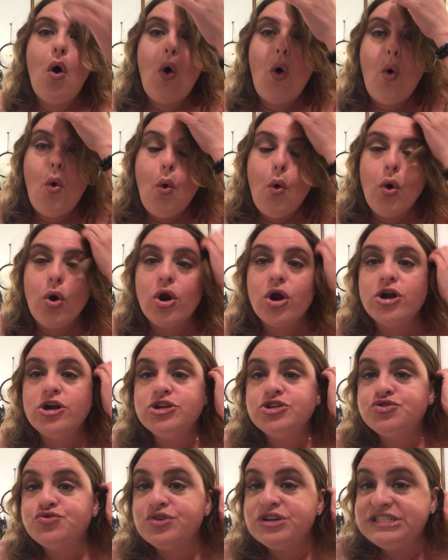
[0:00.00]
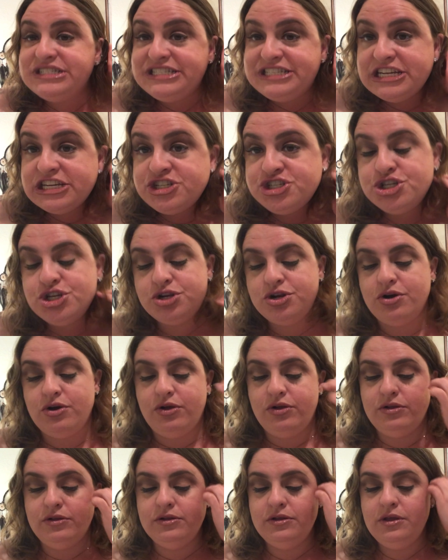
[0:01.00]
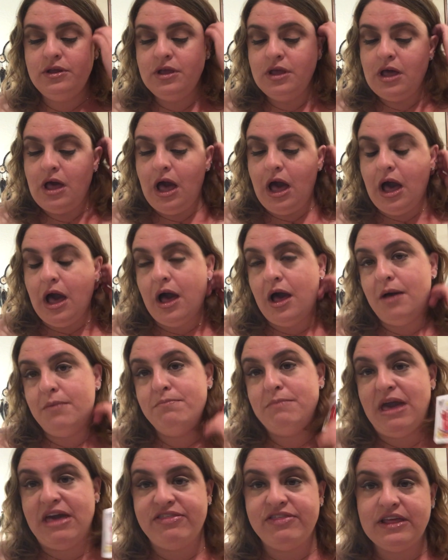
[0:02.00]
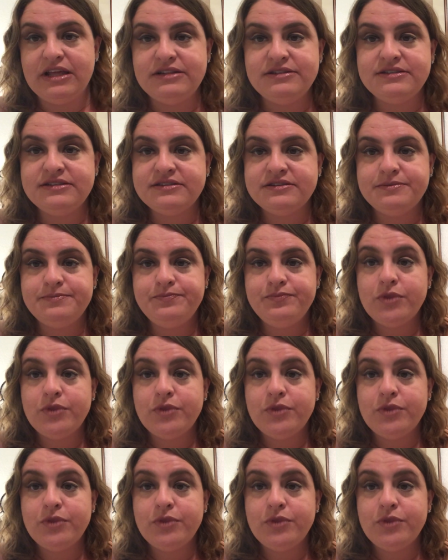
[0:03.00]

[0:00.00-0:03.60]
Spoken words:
or traditional methods.